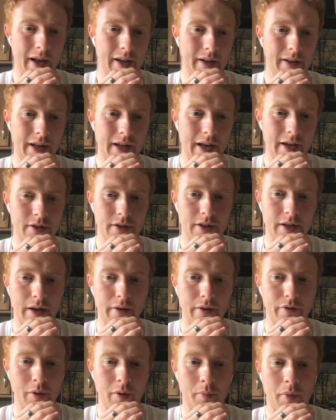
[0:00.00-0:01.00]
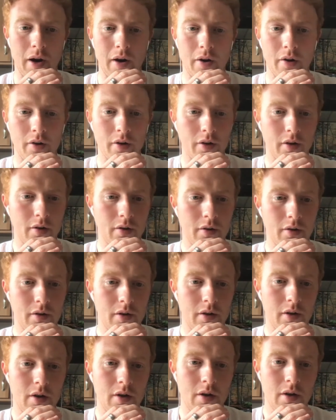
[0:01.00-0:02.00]
nets in every park.
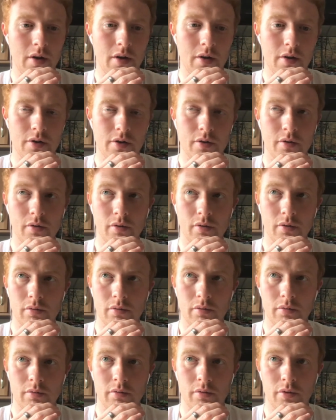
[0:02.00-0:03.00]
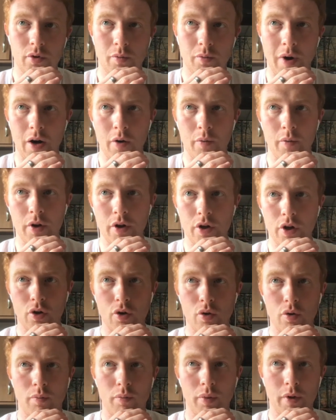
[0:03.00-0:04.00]
So no matter where you
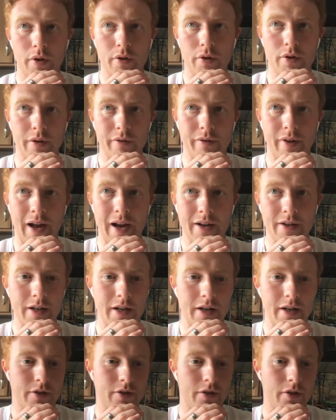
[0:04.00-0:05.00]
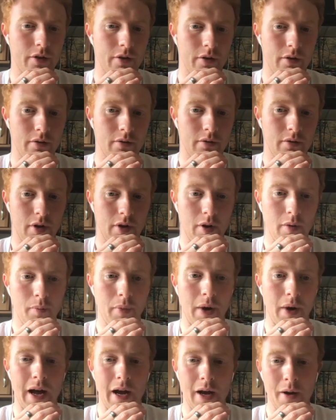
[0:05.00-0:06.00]
go, players have access to a
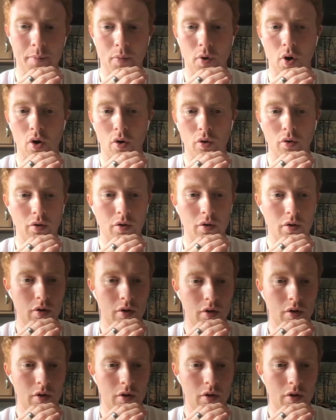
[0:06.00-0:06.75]
bat, a ball,